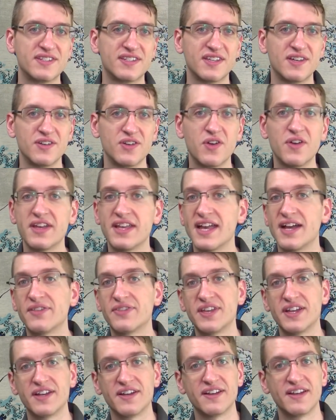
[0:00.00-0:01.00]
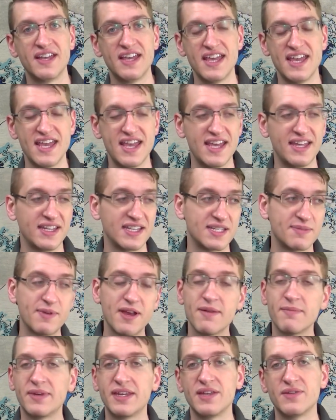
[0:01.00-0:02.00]
So going out there and
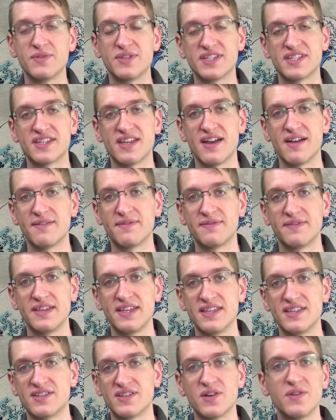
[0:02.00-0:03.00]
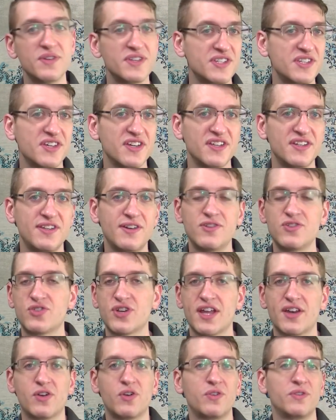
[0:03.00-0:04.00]
experimenting with stuff is always good. Don't
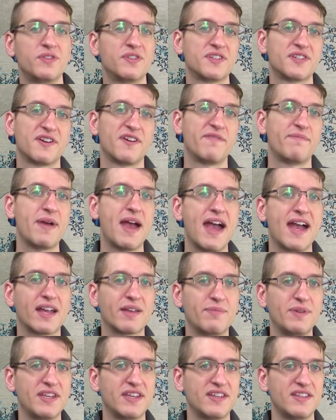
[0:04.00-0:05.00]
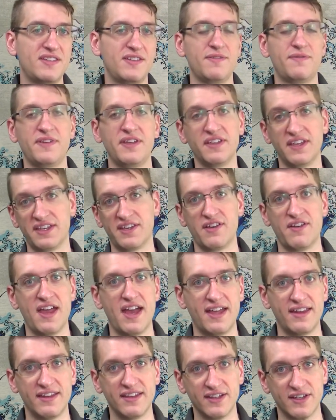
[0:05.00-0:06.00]
try to hold yourself back because you feel like you're
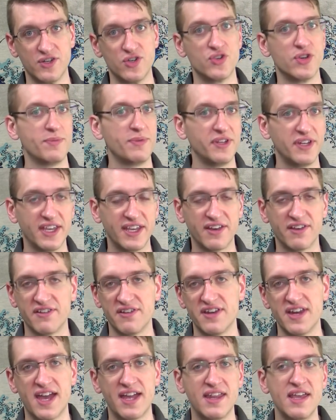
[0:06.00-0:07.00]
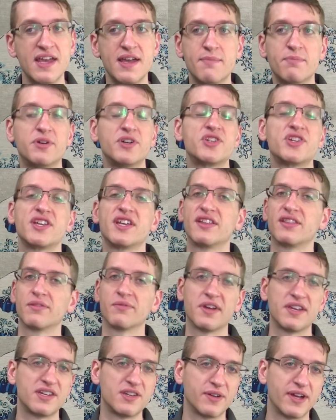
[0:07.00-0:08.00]
not contributing or you're not pushing in the
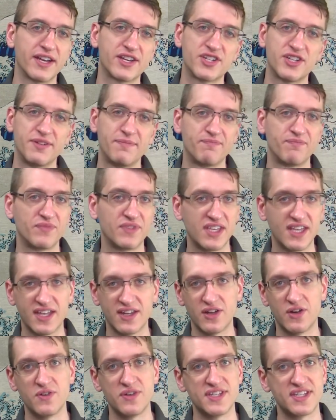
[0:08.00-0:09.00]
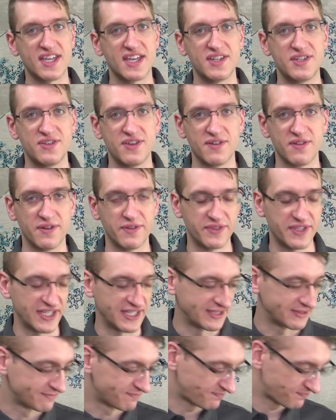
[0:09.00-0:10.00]
right direction. You always gotta do your own
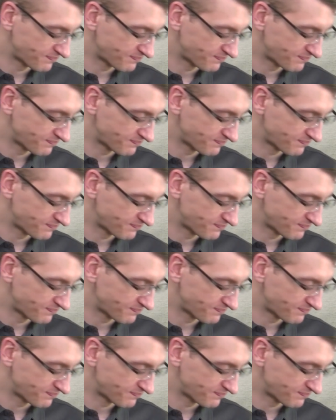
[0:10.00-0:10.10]
thing.